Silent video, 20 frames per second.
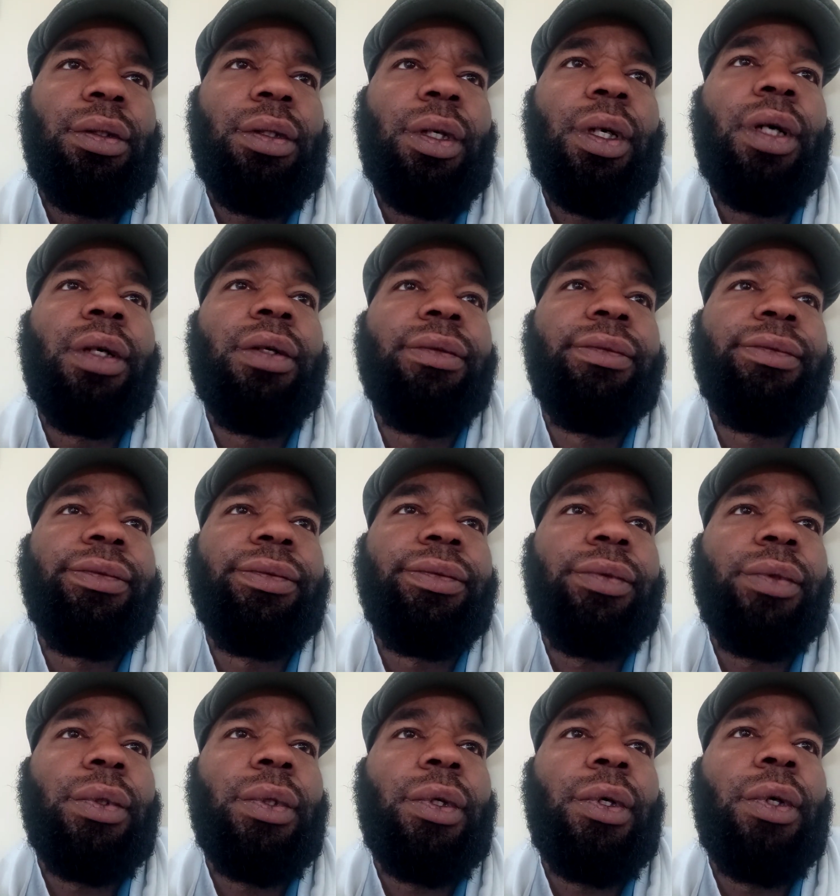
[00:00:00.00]
of
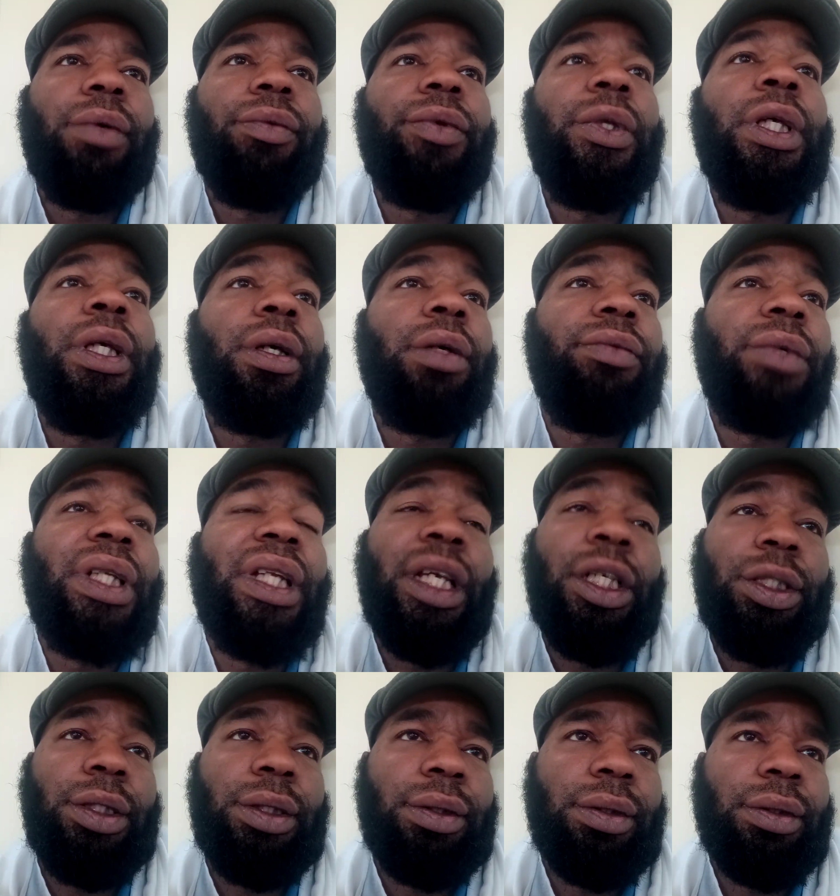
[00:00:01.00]
the
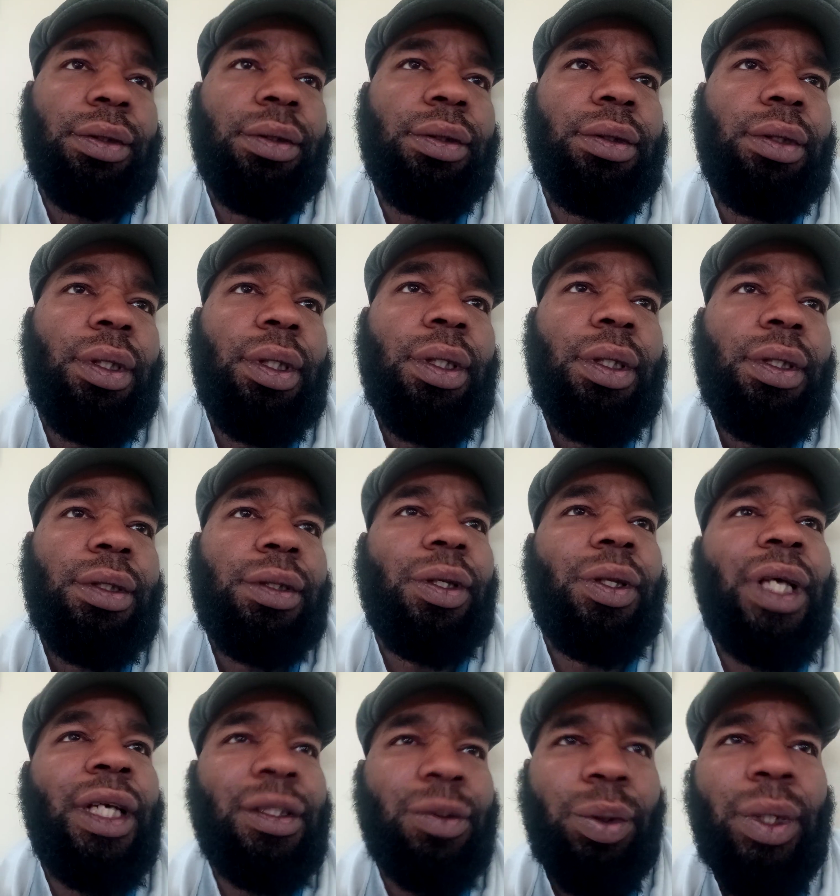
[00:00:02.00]
nation. So
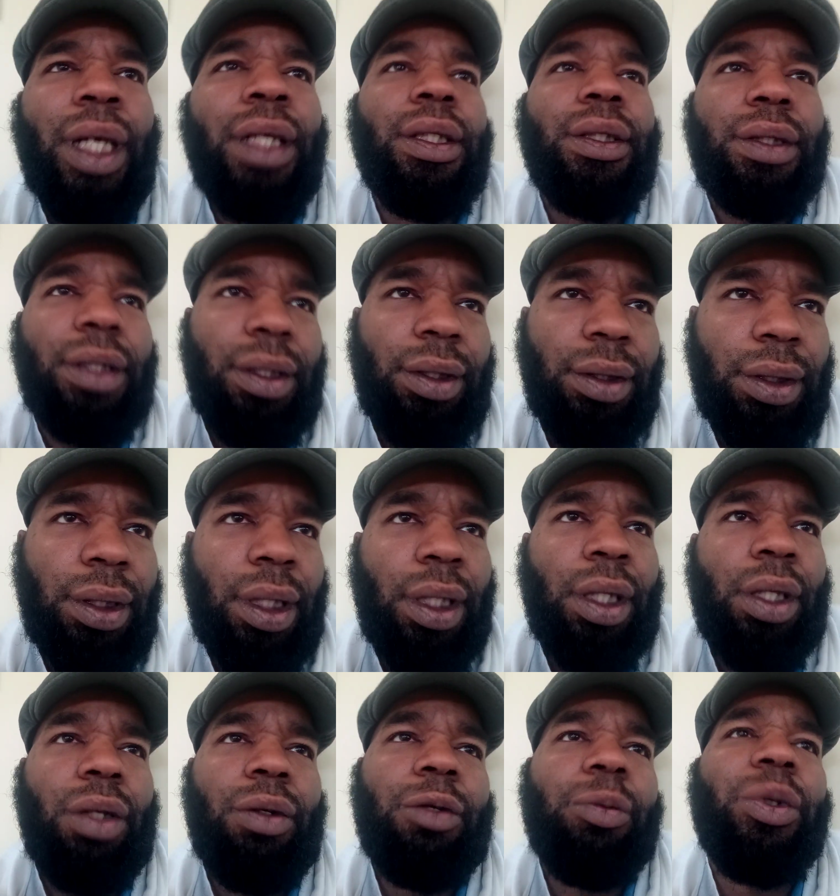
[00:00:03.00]
that's why
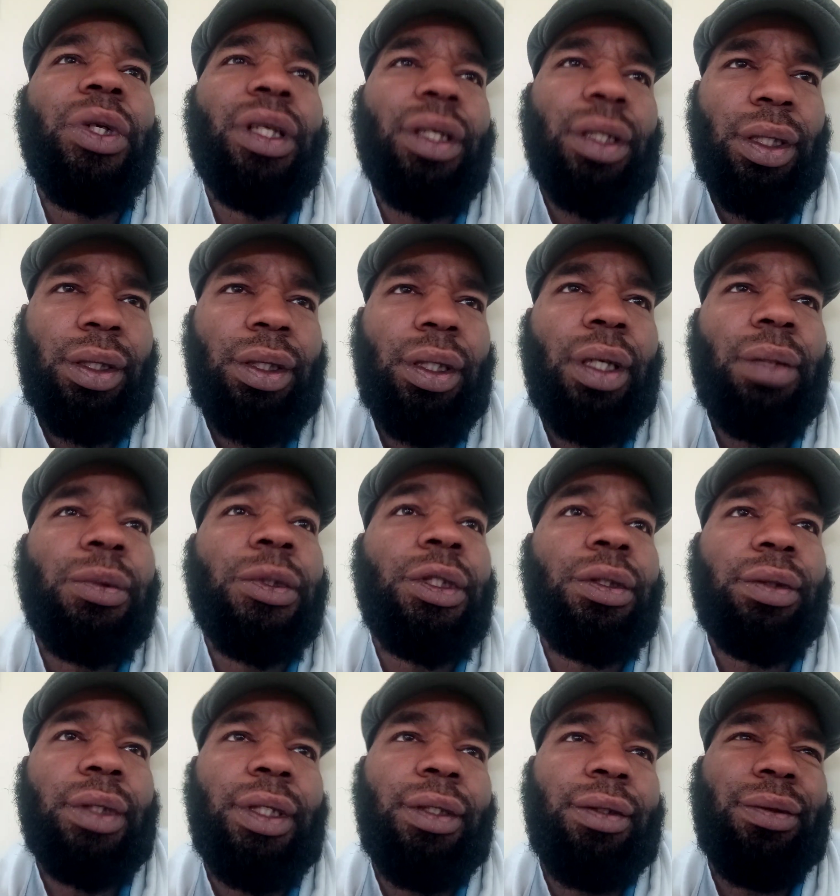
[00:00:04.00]
Sayyidina Umar bin Khattab was
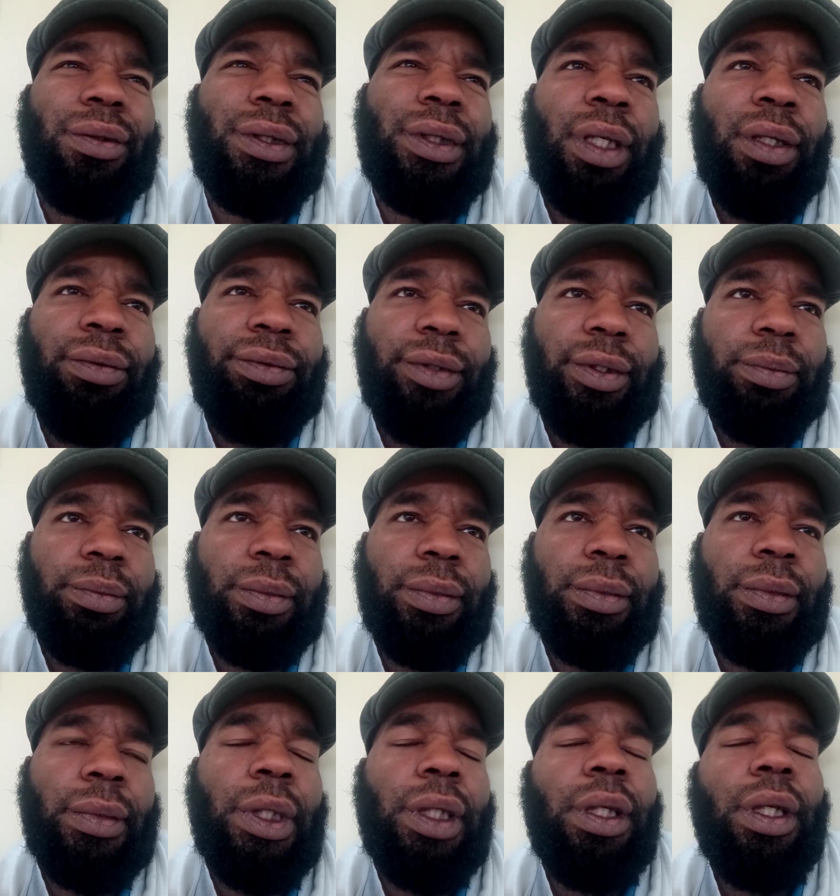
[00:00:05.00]
trying to save him
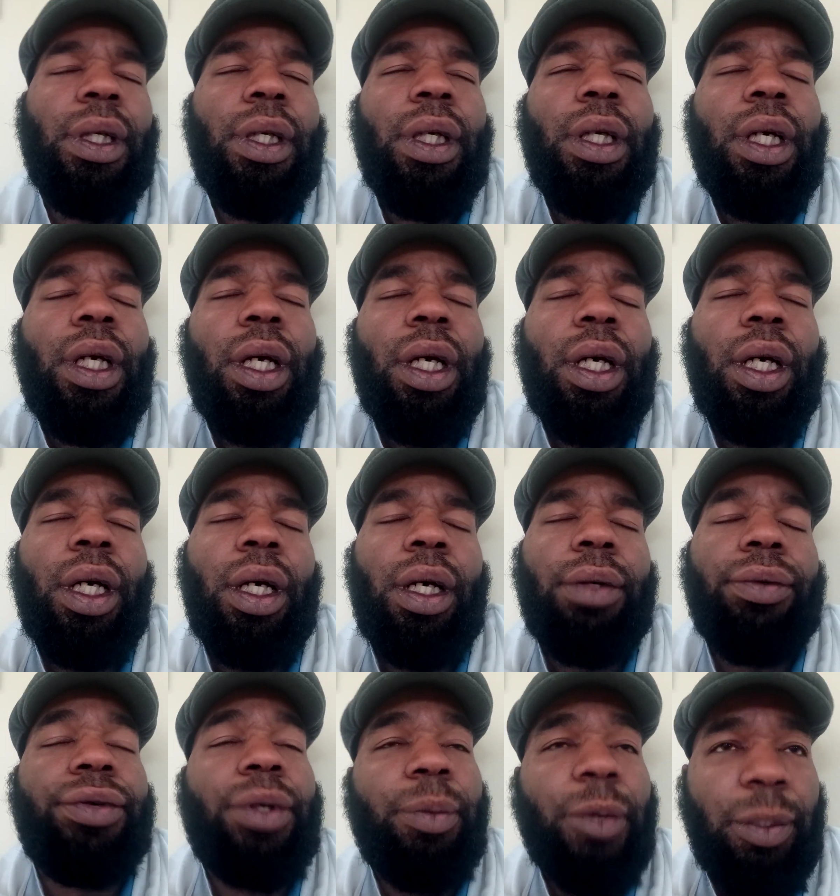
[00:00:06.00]

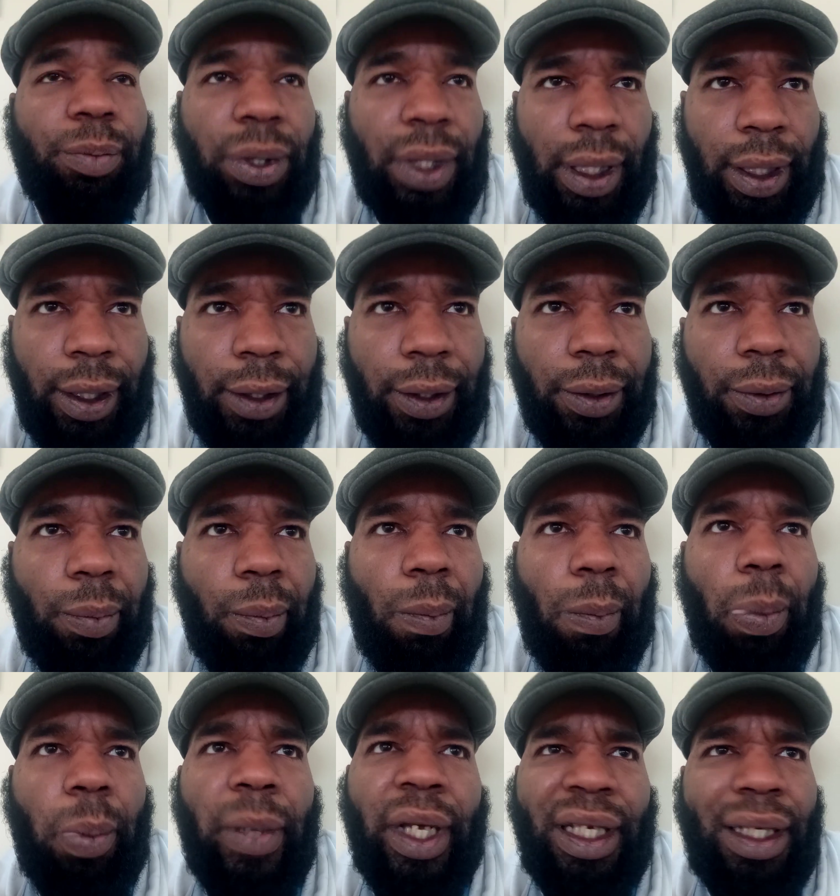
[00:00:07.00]
from the plague.
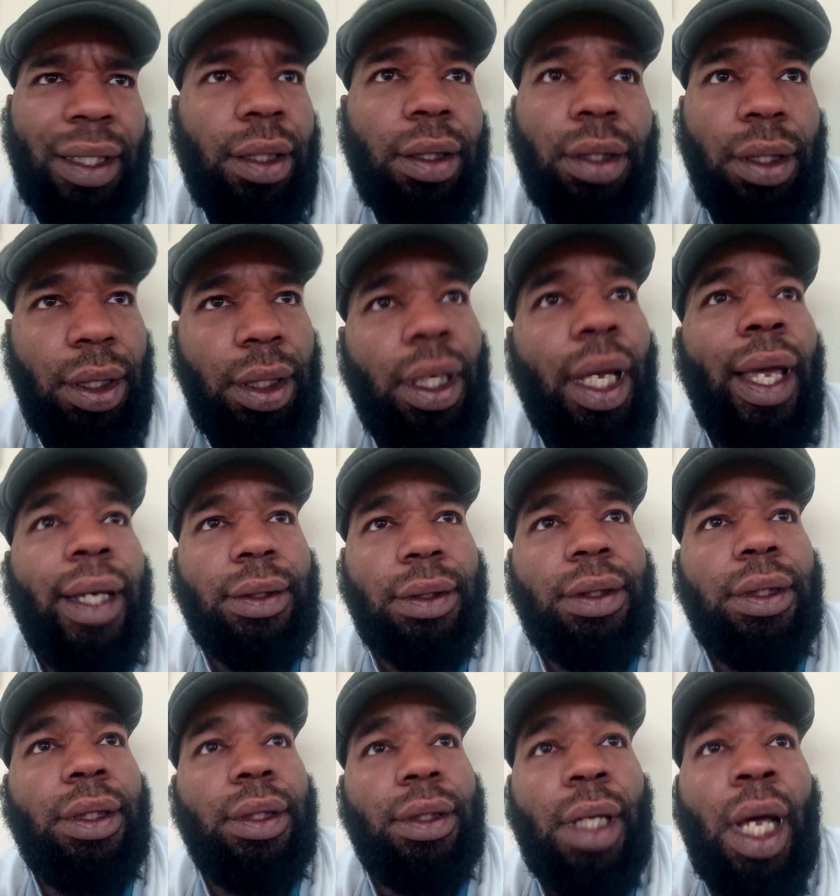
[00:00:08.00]
But he
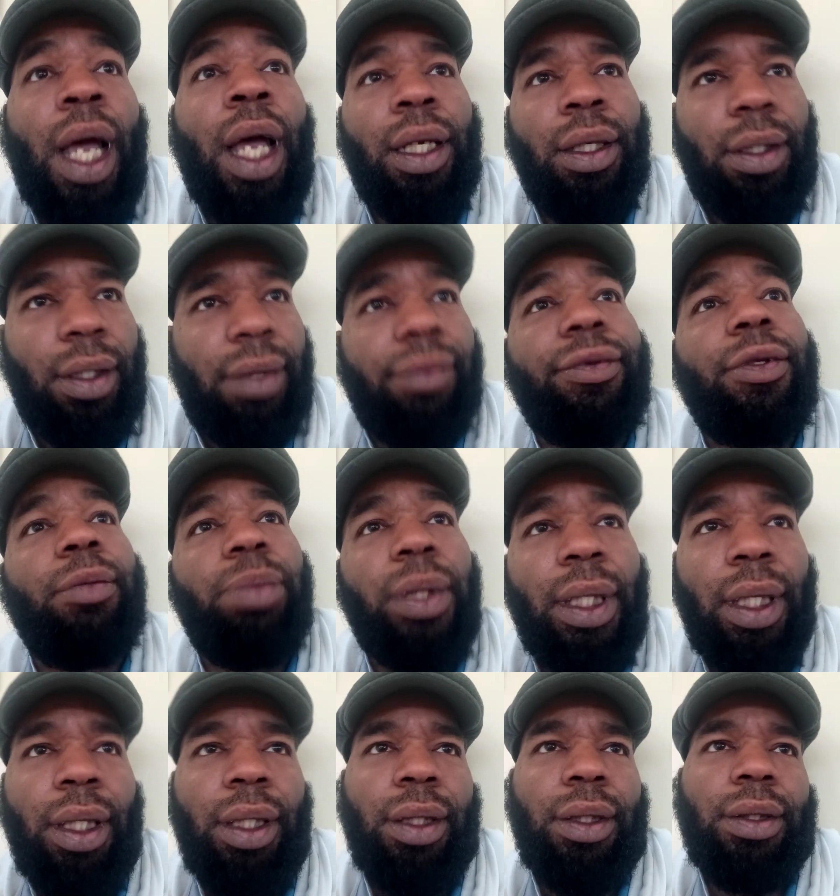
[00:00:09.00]
actually died of the
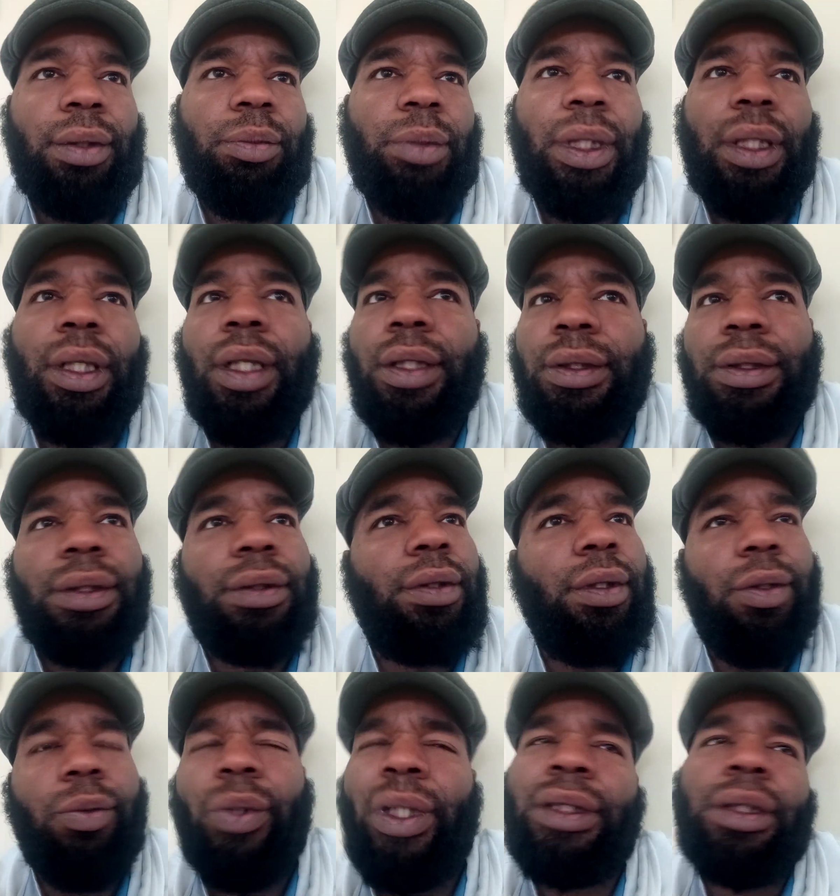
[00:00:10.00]
plague, because
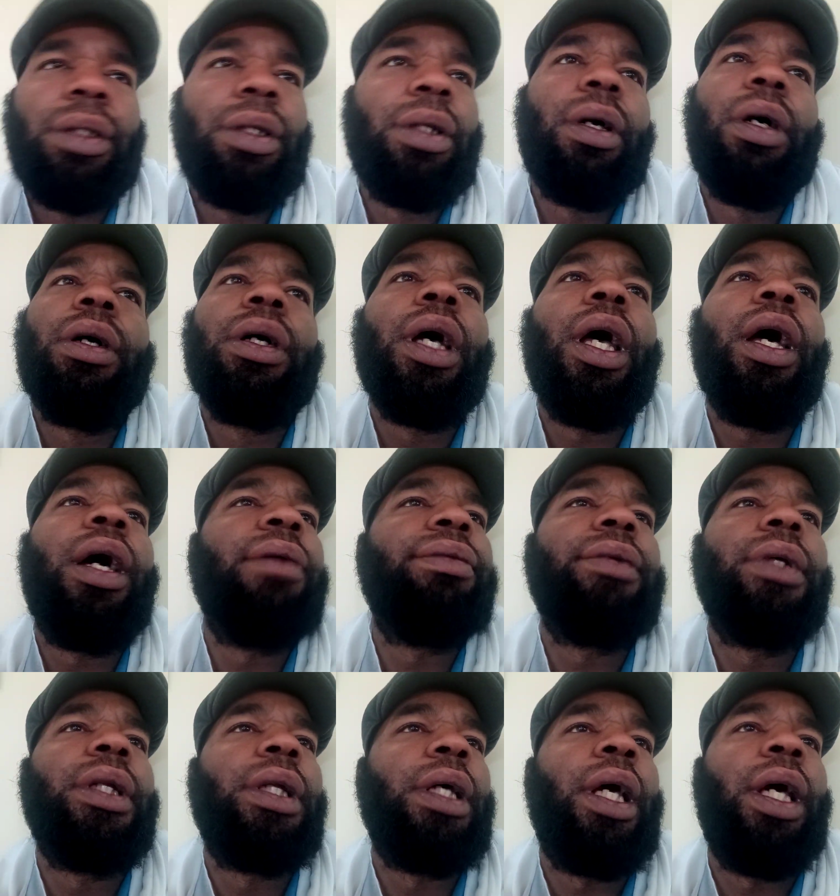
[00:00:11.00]
it wasn't long
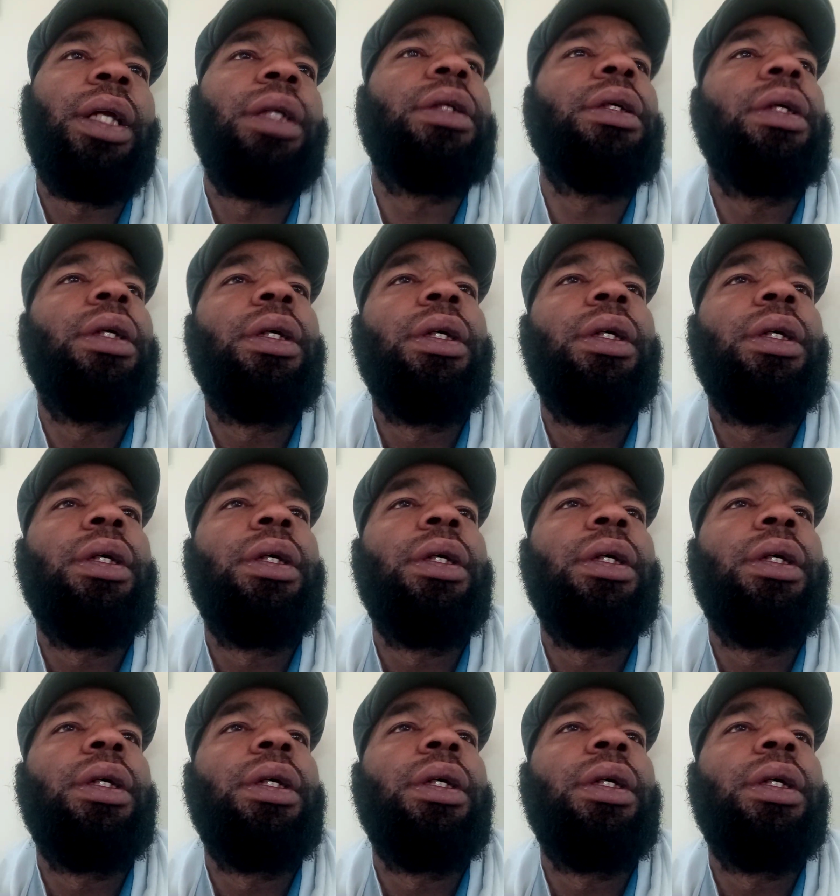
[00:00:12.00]
after that,